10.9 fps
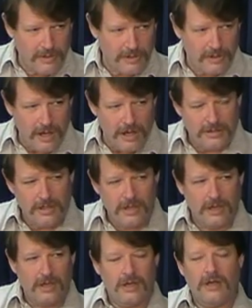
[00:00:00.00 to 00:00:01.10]
with their laws.
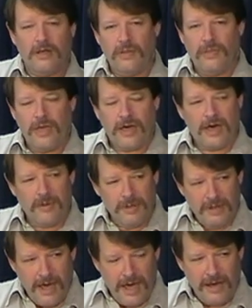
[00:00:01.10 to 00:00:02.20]
They come in
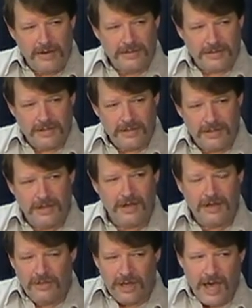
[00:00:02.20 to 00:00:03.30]
the house.
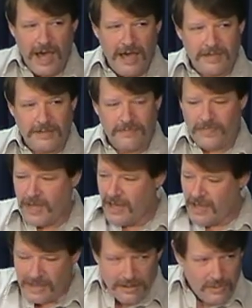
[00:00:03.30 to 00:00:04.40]
The guy
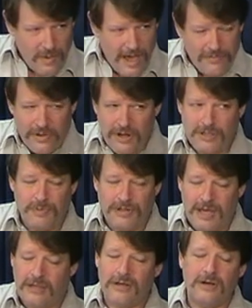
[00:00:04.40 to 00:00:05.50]
has his wife over there. He's
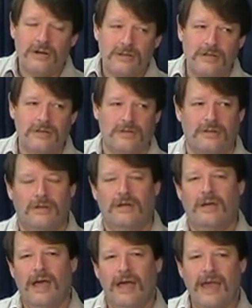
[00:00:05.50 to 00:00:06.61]
protecting her too.
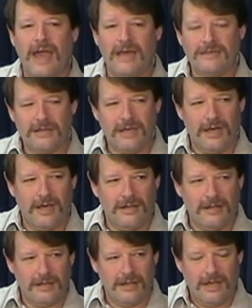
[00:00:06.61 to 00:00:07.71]
And he has the
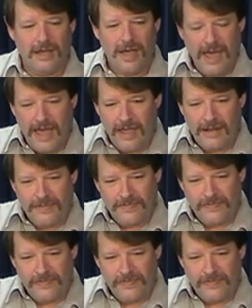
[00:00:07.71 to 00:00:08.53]
gun. And